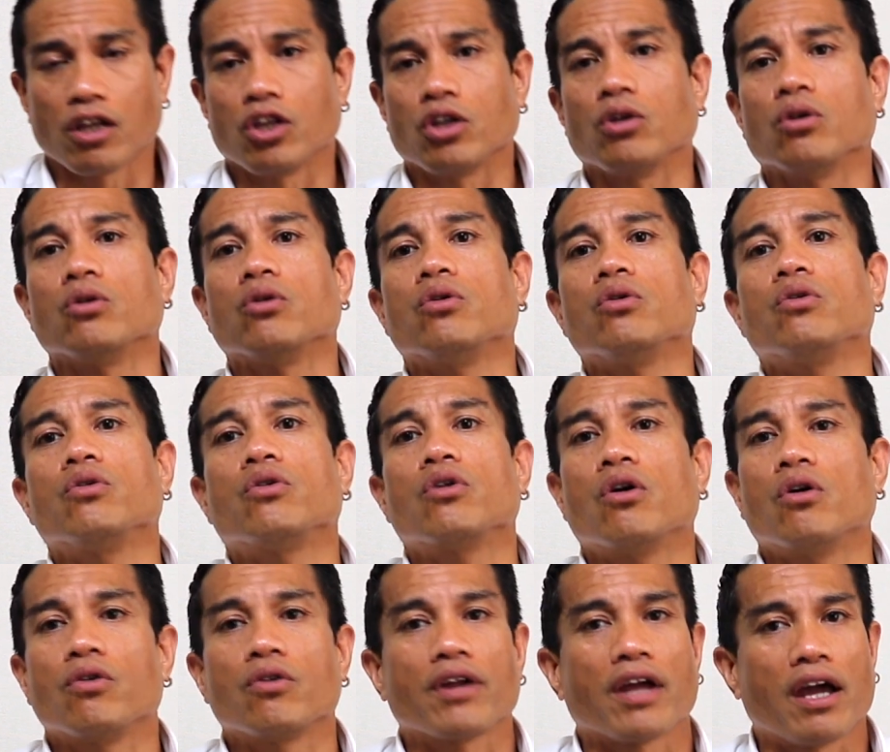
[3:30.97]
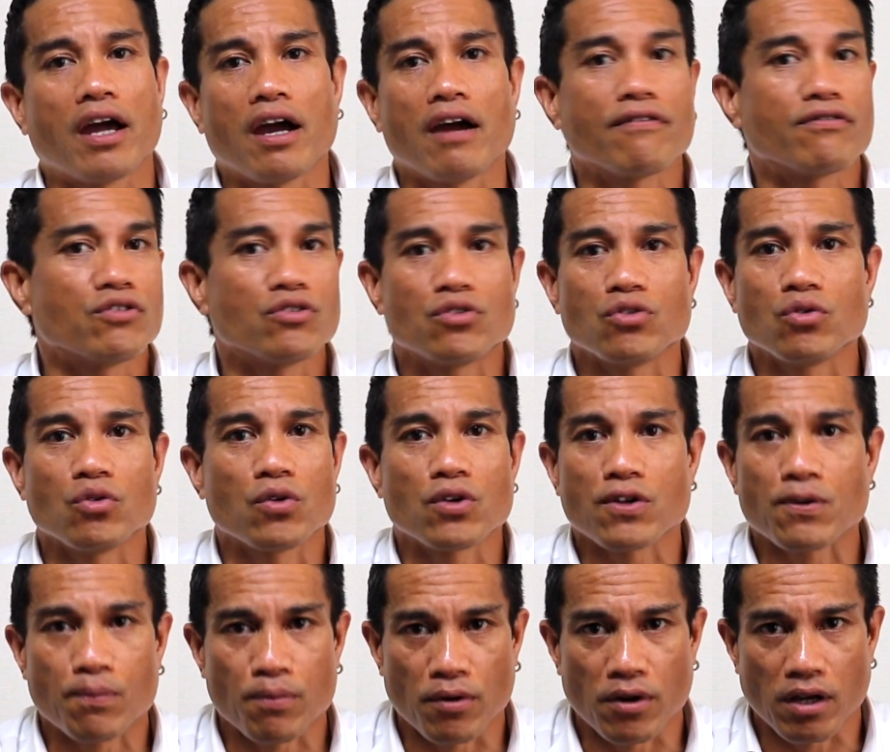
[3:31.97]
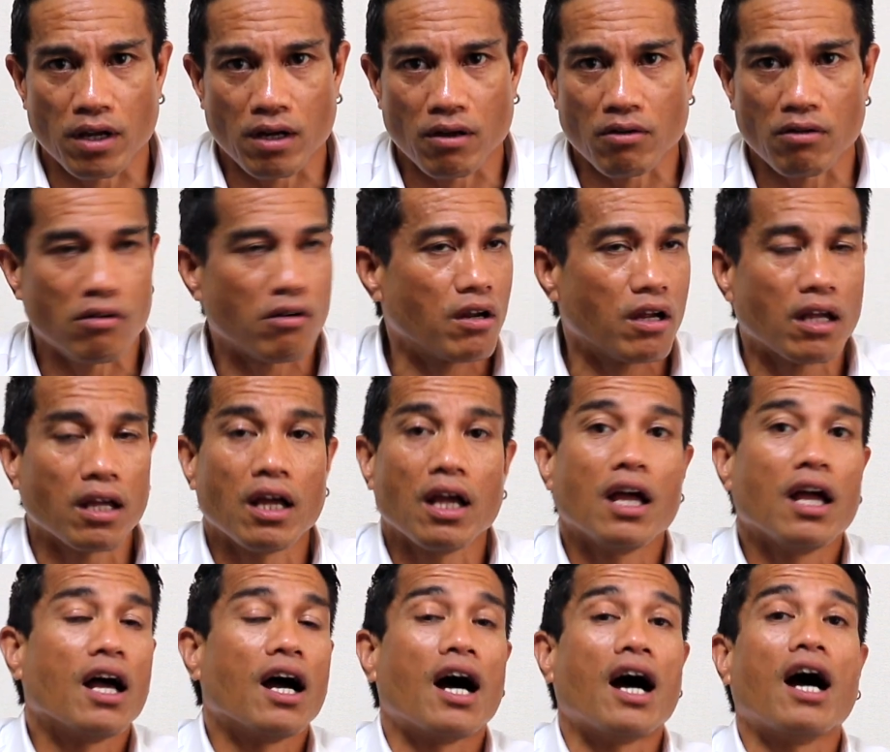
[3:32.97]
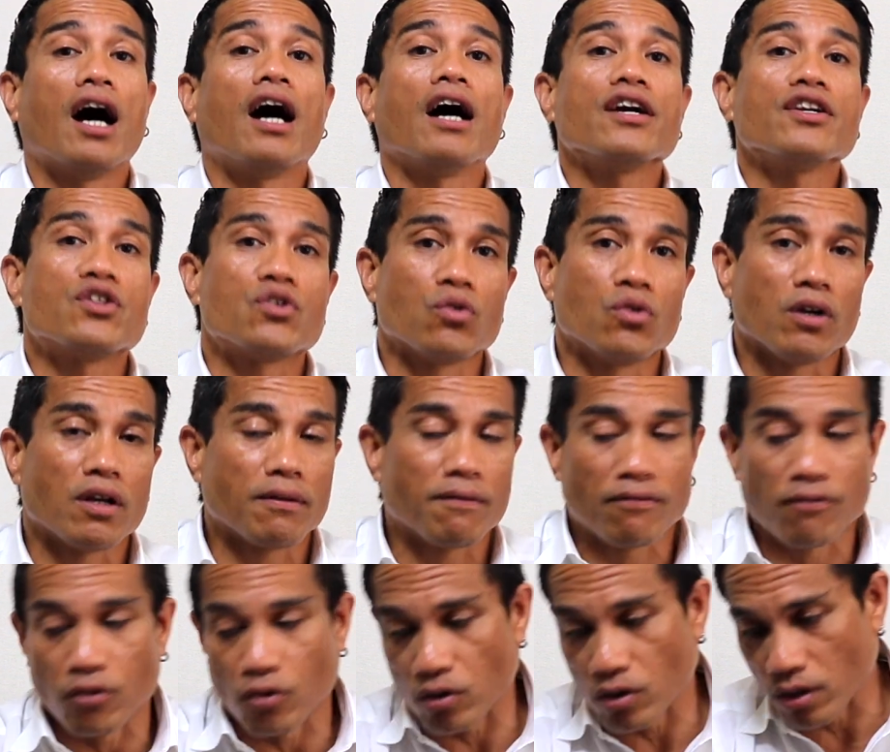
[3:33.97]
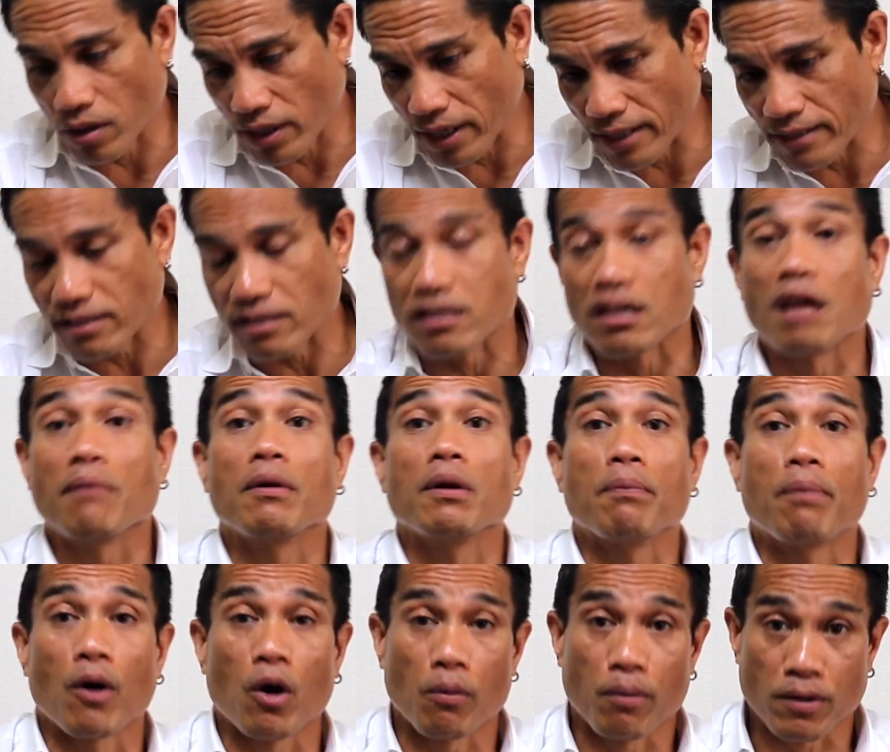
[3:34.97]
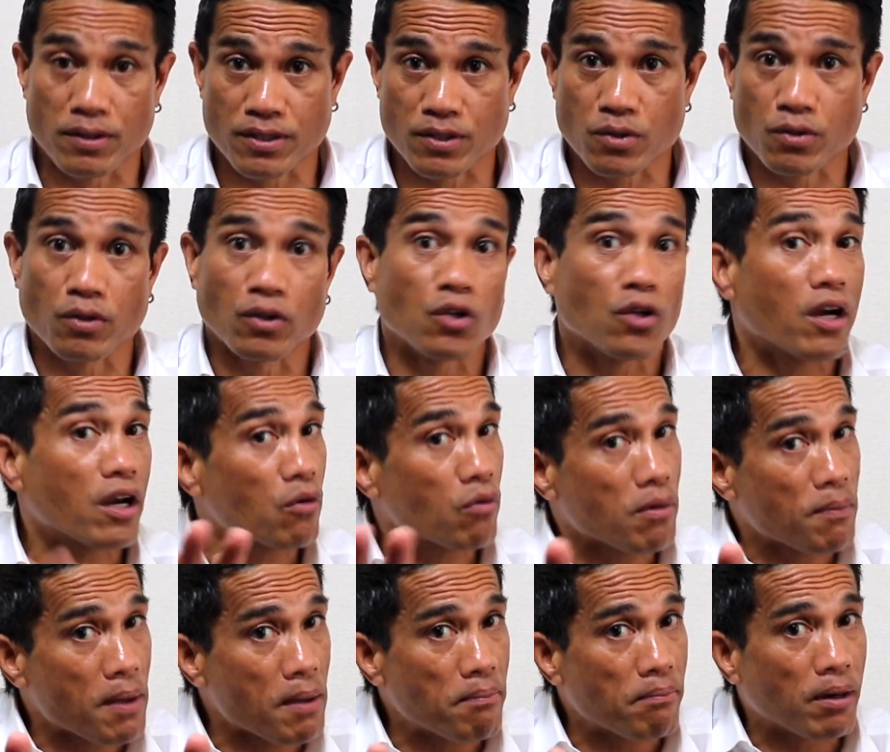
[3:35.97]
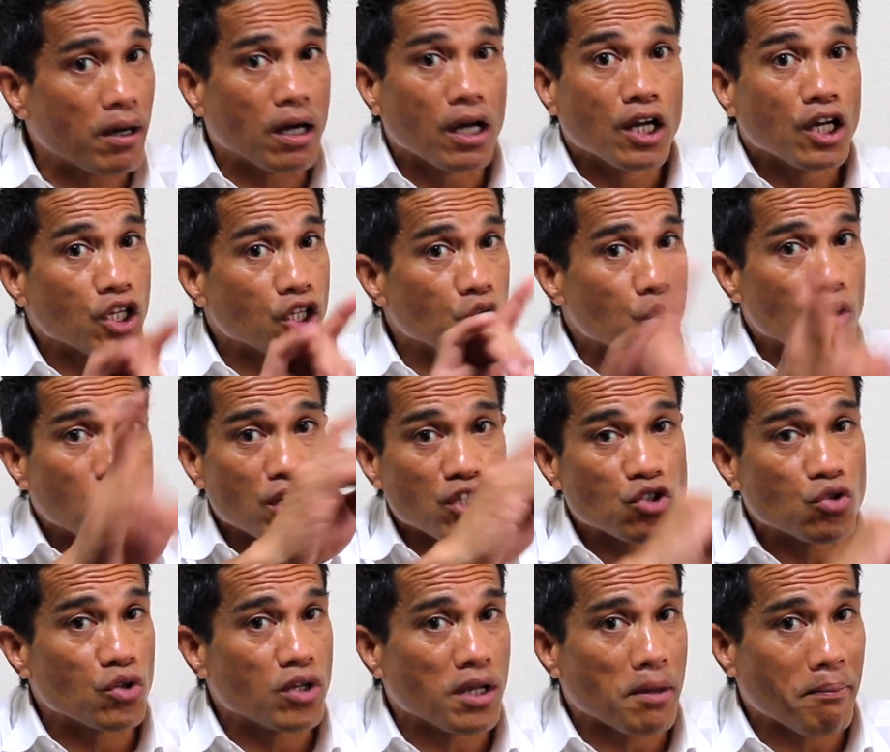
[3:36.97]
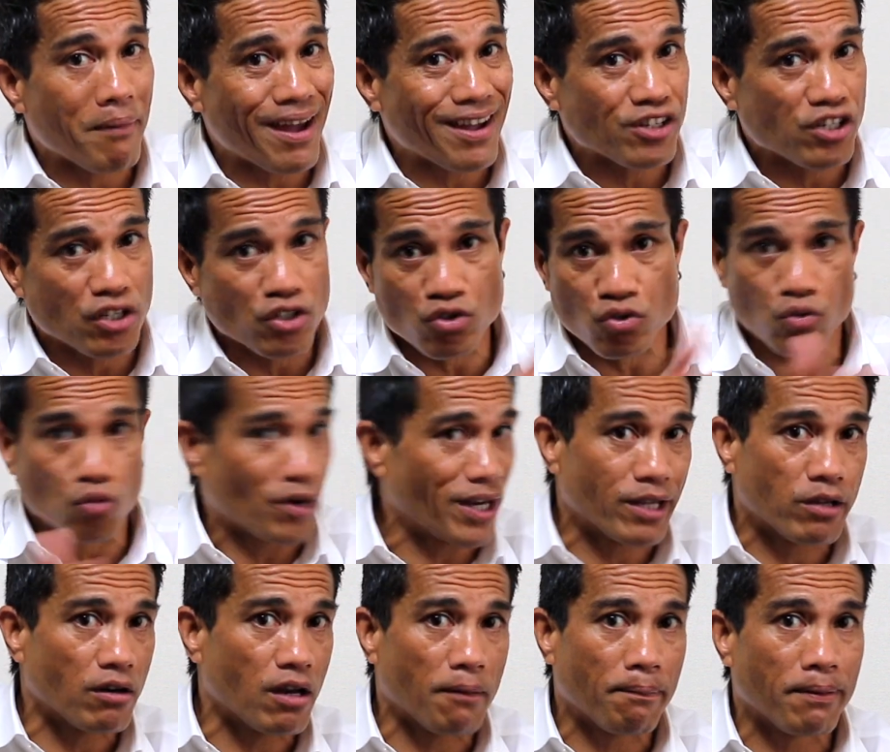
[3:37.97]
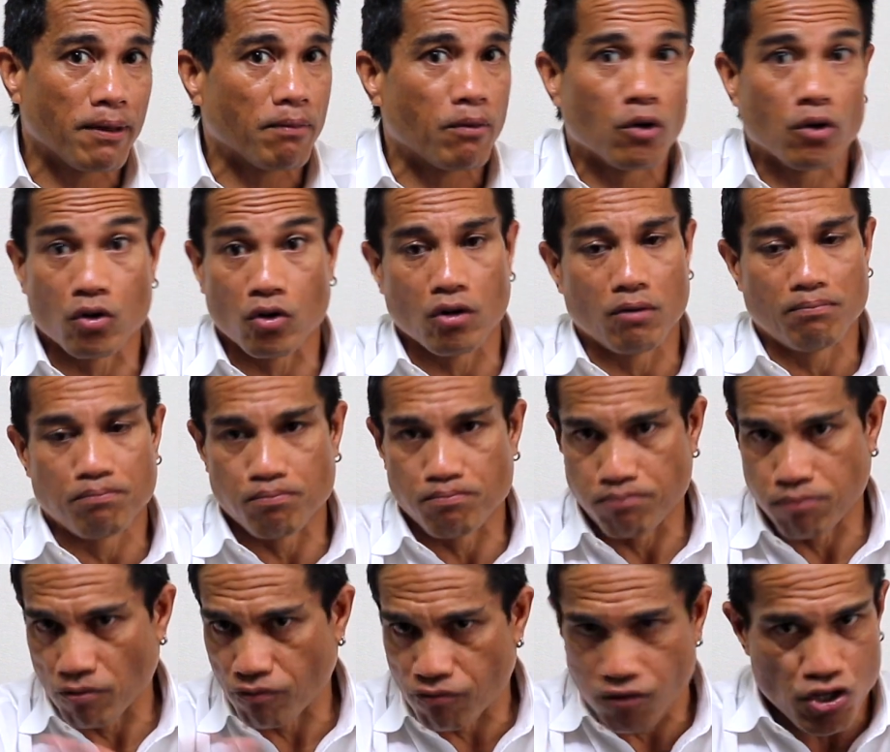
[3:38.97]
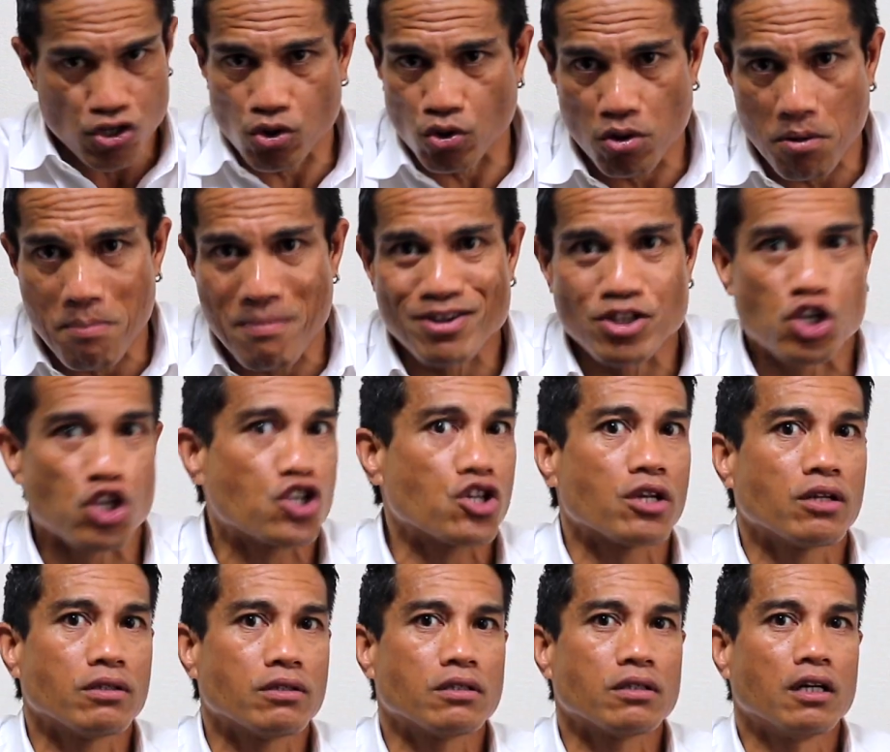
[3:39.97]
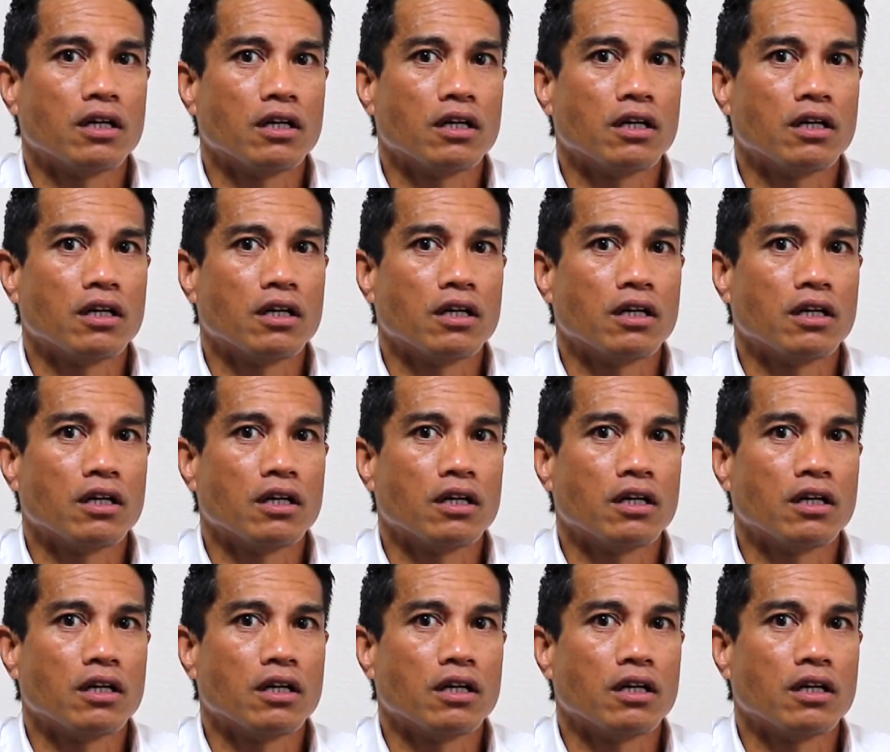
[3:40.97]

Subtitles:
You don't have to do a spring, alright? I do it for entertainment purpose. You gotta remember, you are doing magic to regular people, not professional magicians.